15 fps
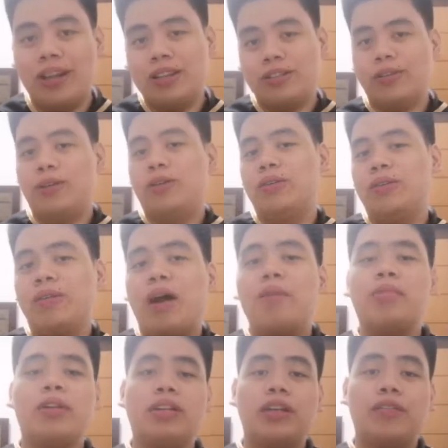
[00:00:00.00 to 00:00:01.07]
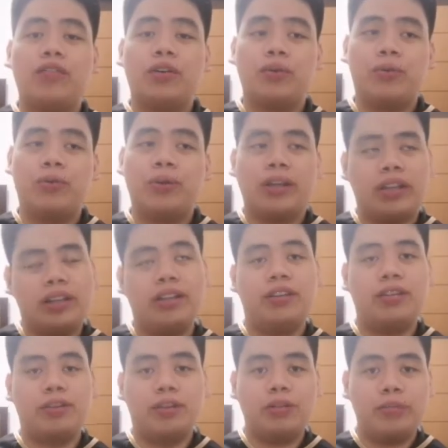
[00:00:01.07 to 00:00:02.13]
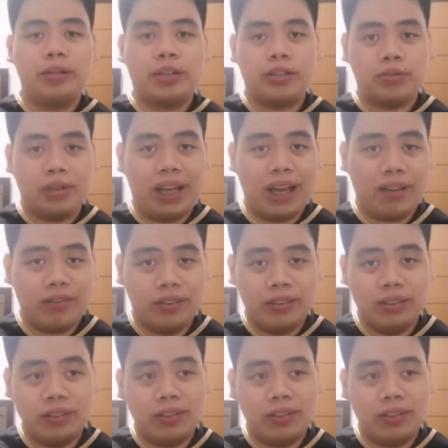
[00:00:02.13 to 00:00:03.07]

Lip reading: So I'm gonna give you a quick intro because we have